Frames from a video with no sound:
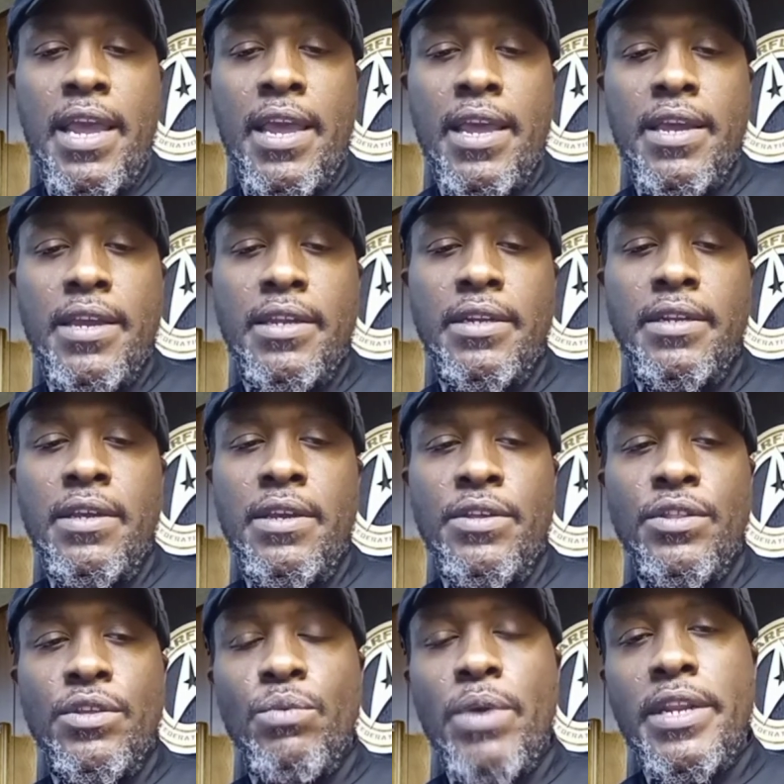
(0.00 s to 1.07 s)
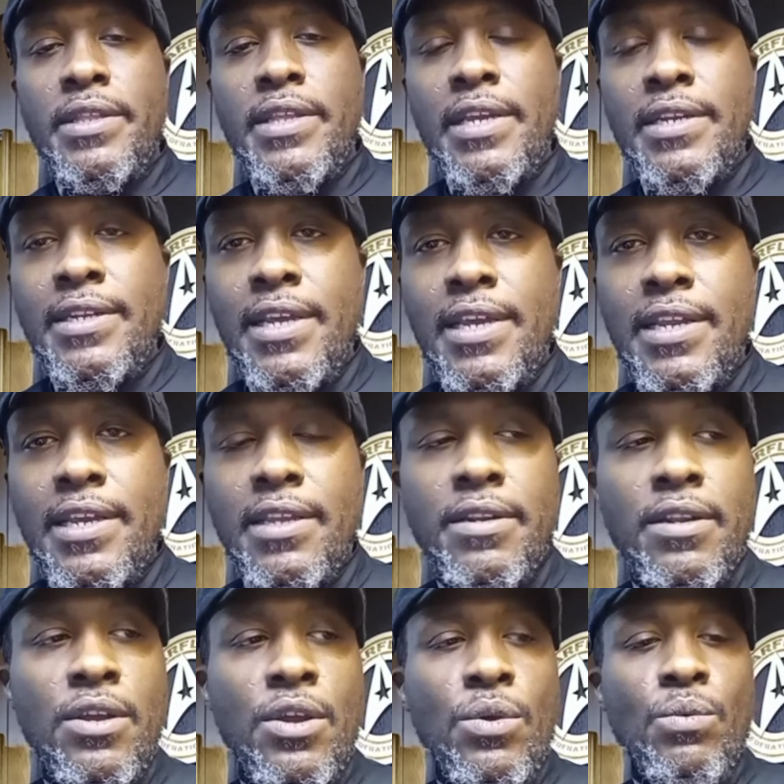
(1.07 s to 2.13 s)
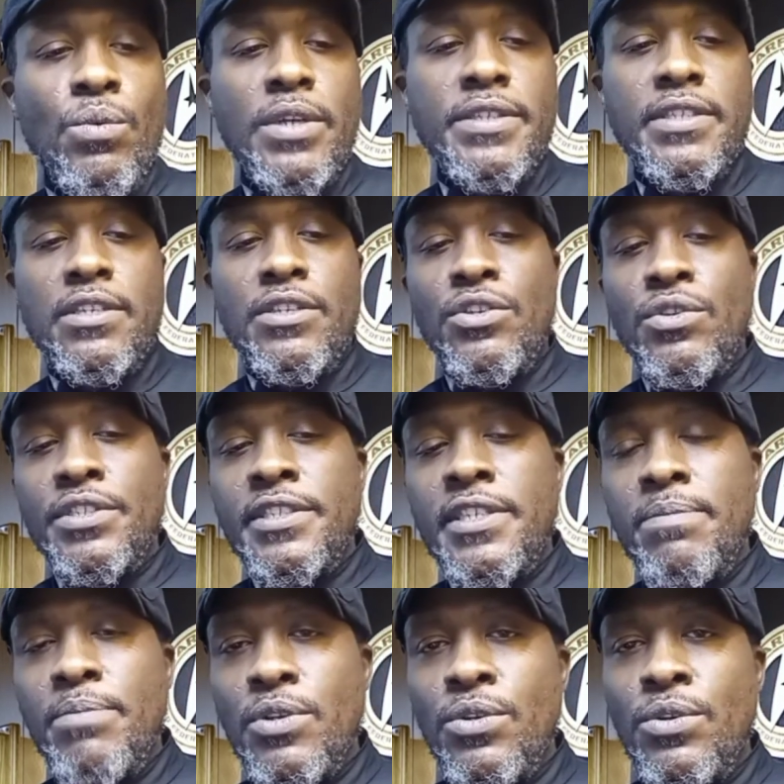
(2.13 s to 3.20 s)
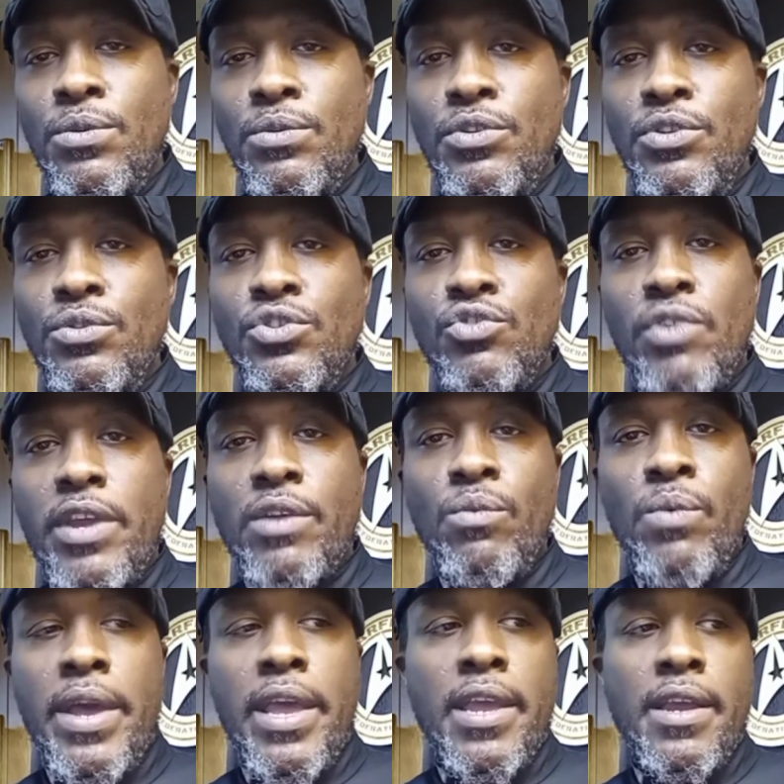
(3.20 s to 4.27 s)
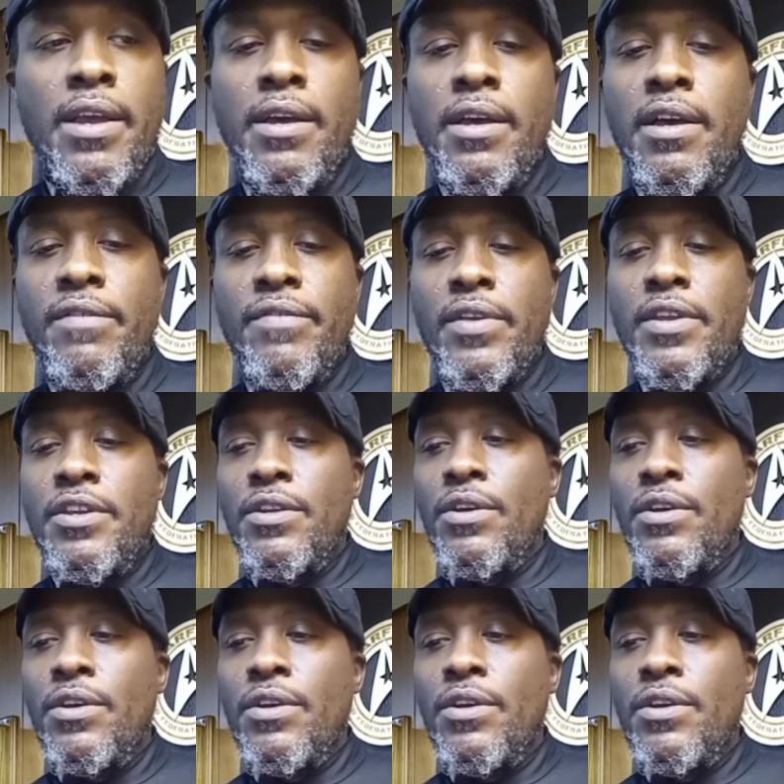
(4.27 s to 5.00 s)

And the way that they did it wasn't your typical New Trek way of,